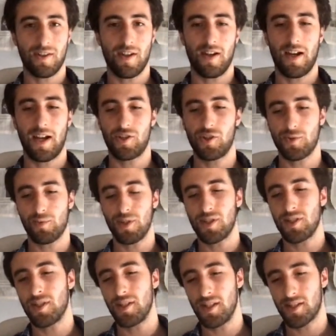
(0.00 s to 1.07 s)
I just
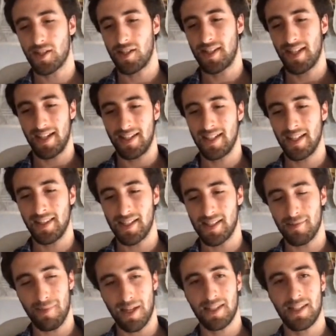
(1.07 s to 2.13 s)
wanted to discuss the idea and the
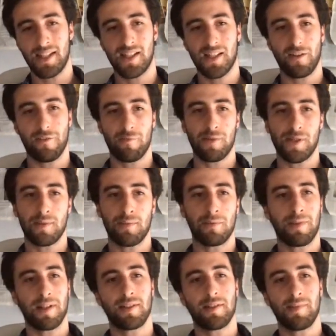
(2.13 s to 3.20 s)
semantics of a possible
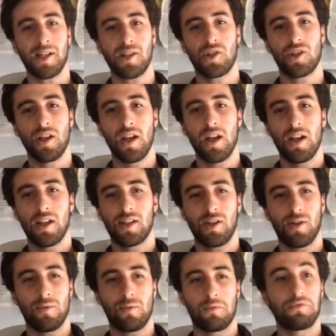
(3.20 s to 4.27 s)
pattern match.
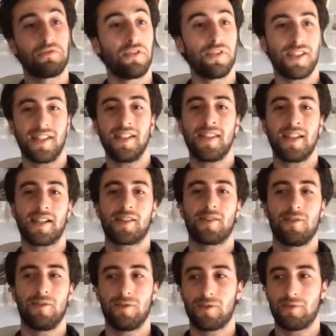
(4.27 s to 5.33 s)
So could the syntax
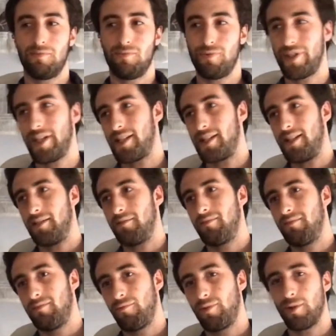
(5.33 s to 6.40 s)
look more nicely?
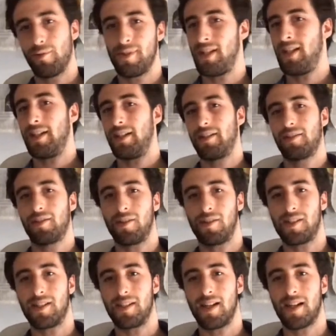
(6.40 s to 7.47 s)
We always like good
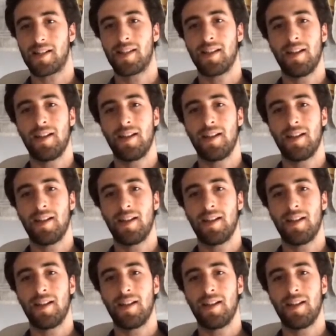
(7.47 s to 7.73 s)
syntax.